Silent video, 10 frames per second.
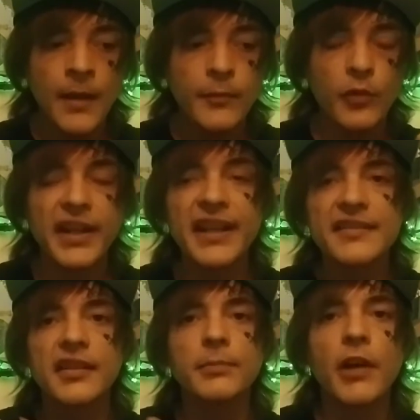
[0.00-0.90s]
But when it gets
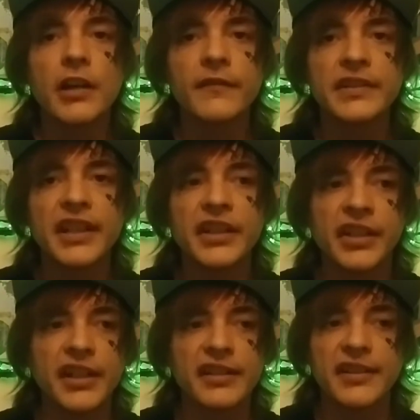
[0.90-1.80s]
to the part of
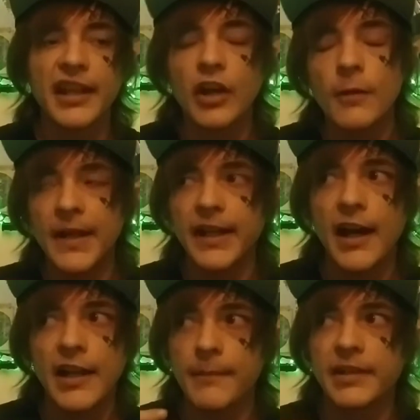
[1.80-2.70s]
addiction, it's like, oh my
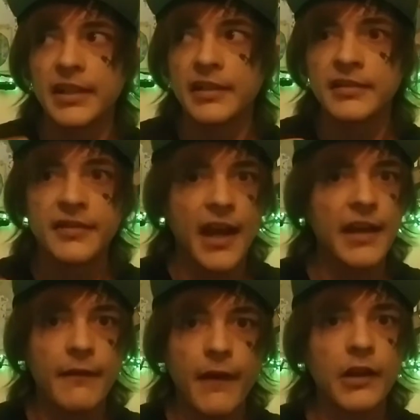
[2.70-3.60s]
god, I'm gonna die
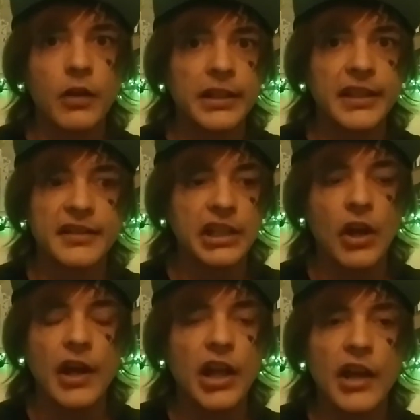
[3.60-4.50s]
if I quit this. I
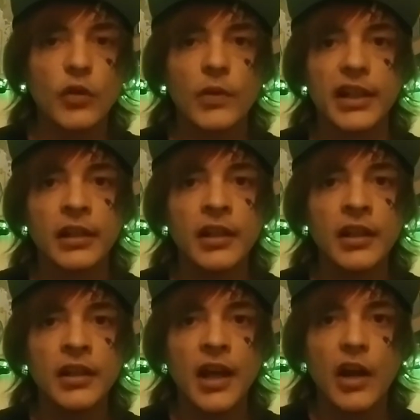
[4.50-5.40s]
don't want to.
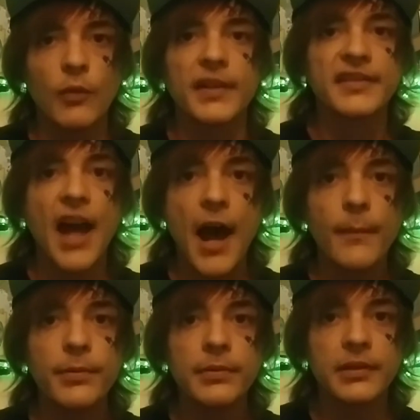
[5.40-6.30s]
I don't want to
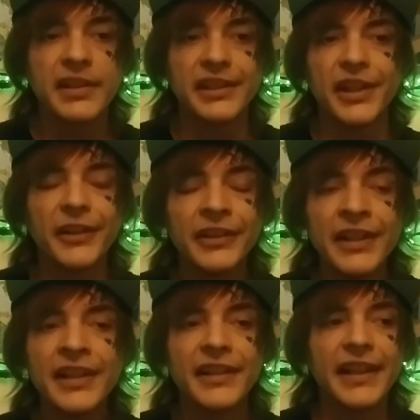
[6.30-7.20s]
stop.
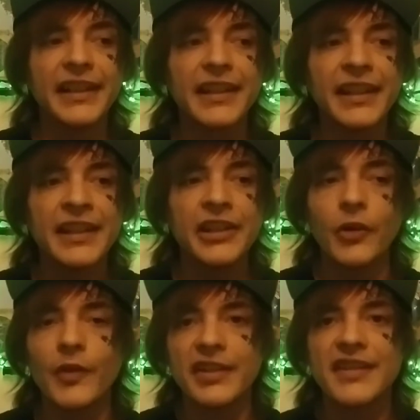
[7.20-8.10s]
Like you
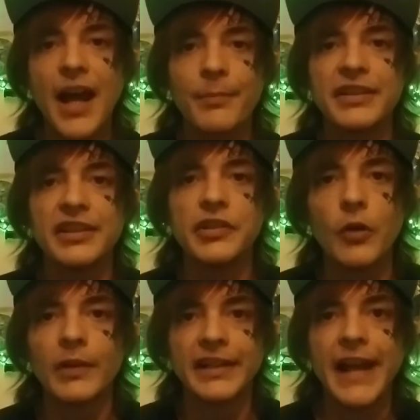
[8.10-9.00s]
don't want to stop because you
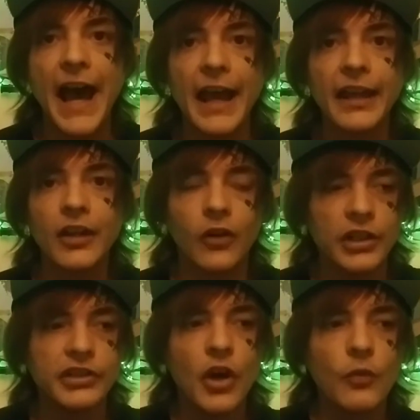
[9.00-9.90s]
don't want to die, or
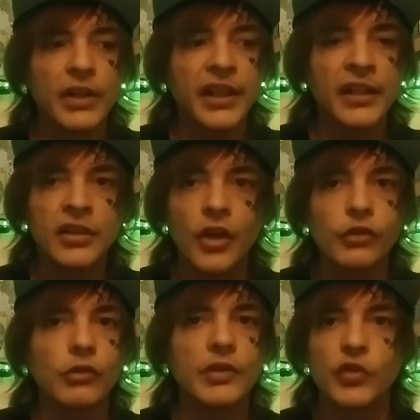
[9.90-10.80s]
you don't want to go
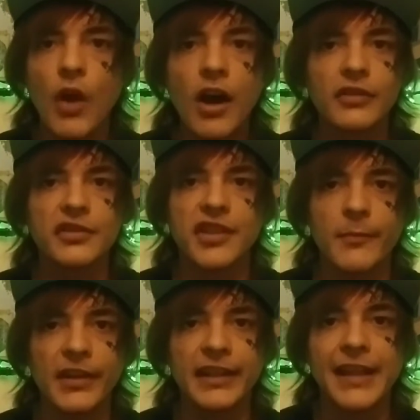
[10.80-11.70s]
through withdrawals or
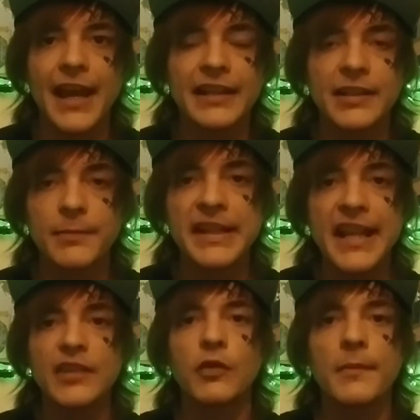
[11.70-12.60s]
something like that. And to me,
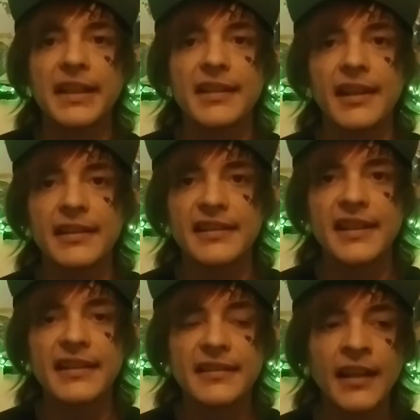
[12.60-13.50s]
that's what makes it a
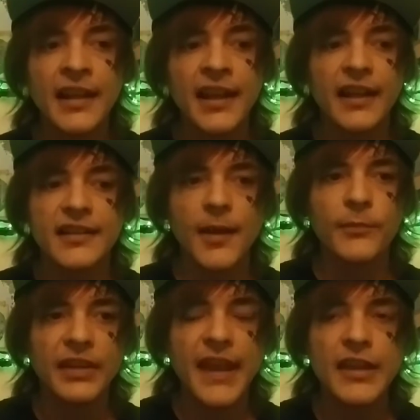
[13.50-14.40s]
disease. It's
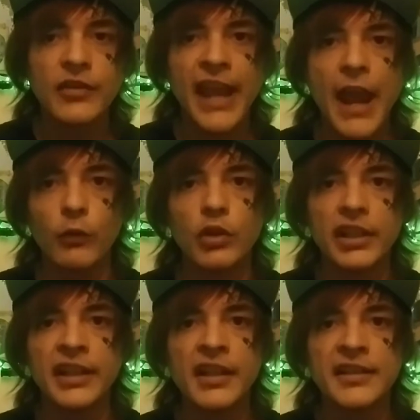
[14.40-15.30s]
something that you can't
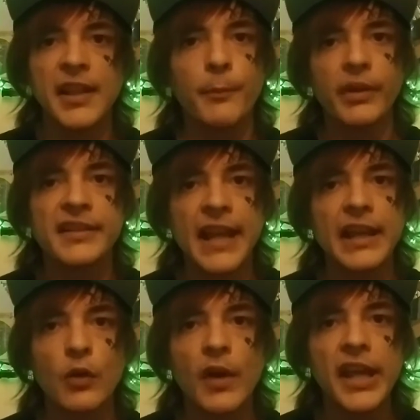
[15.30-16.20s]
really simply take
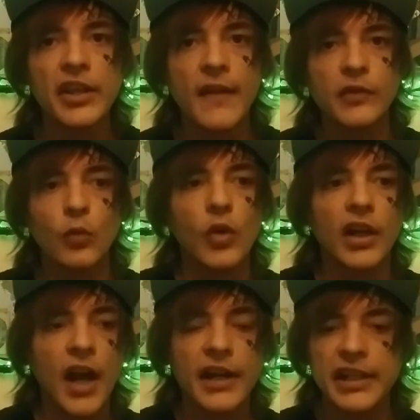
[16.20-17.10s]
away. You have to
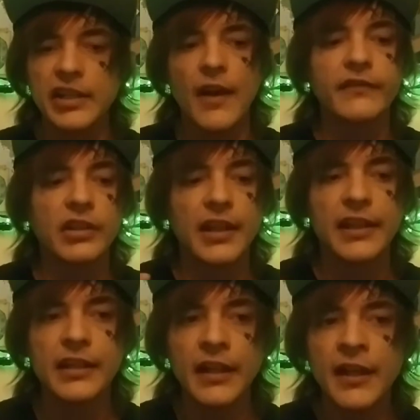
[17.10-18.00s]
work on it. You have to
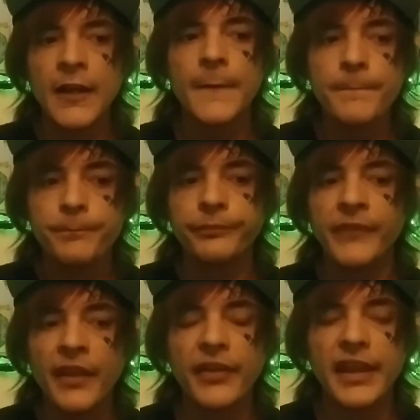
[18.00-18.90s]
like
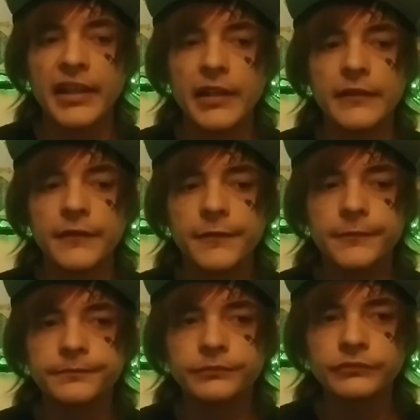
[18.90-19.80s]
think of
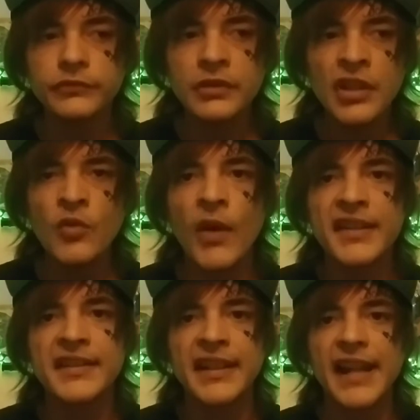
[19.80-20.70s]

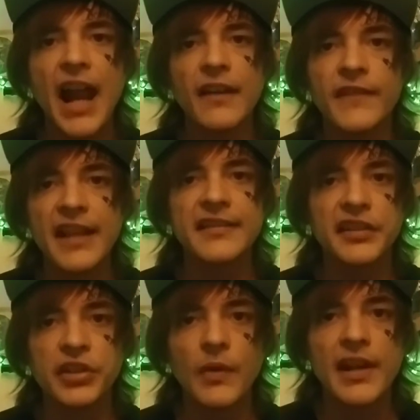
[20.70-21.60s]
ways to get out of that
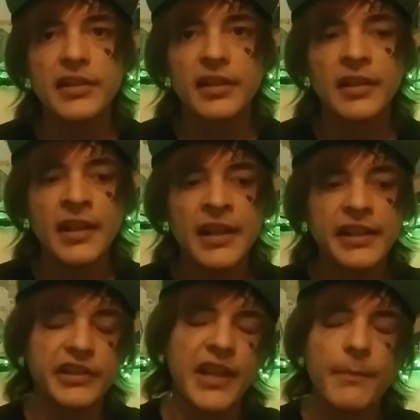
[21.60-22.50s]
situation.
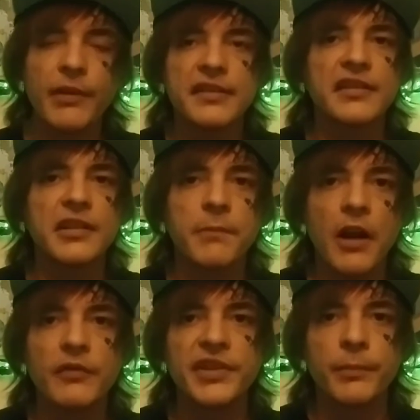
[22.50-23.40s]
That plays into
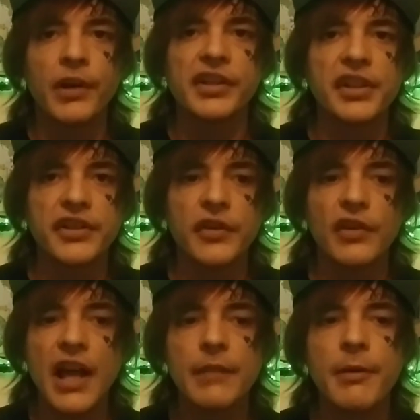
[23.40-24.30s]
part with depression too. A
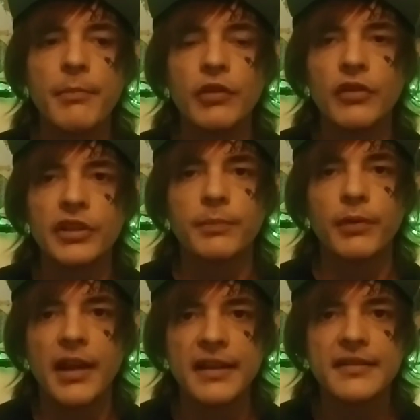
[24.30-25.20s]
lot of people who are
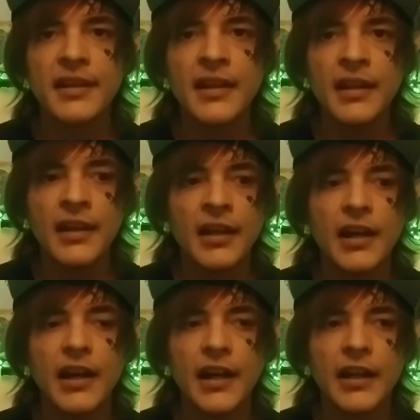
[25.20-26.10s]
depressed,
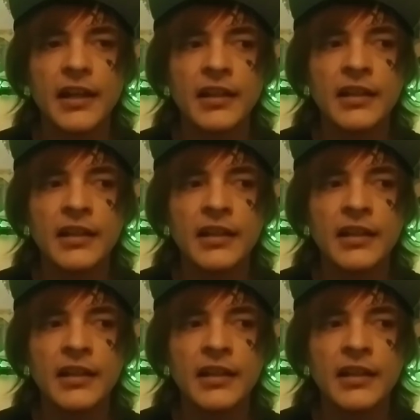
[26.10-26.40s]
not